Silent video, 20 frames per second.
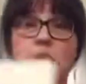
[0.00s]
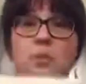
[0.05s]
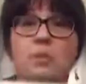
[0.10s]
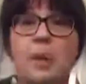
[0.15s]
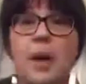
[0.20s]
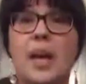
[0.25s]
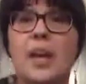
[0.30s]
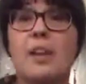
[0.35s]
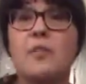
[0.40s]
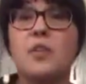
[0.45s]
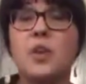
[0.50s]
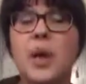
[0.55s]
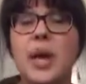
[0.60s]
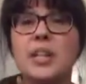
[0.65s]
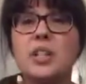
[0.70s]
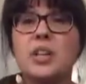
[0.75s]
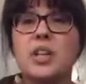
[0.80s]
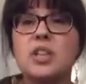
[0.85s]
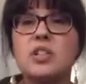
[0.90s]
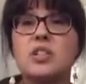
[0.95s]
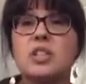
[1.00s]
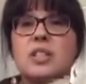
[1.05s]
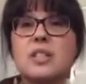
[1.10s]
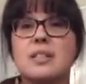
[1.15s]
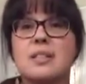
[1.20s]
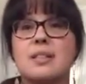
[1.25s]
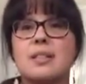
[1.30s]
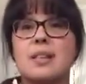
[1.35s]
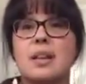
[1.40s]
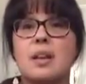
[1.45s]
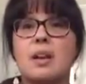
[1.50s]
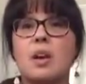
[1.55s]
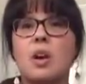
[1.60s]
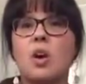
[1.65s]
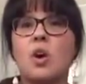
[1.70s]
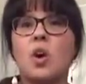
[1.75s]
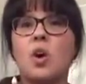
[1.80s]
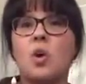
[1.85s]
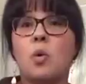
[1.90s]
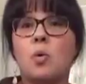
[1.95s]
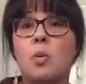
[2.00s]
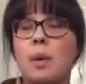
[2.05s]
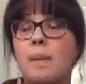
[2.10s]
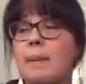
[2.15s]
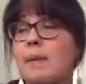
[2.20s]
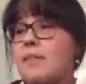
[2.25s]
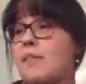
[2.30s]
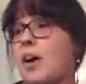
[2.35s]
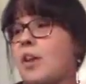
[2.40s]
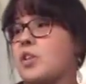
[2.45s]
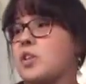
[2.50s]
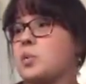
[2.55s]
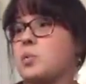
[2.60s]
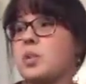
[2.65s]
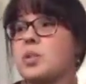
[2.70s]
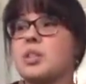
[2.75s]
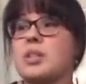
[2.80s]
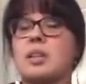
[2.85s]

But if you guys are interested in seeing what My Father's World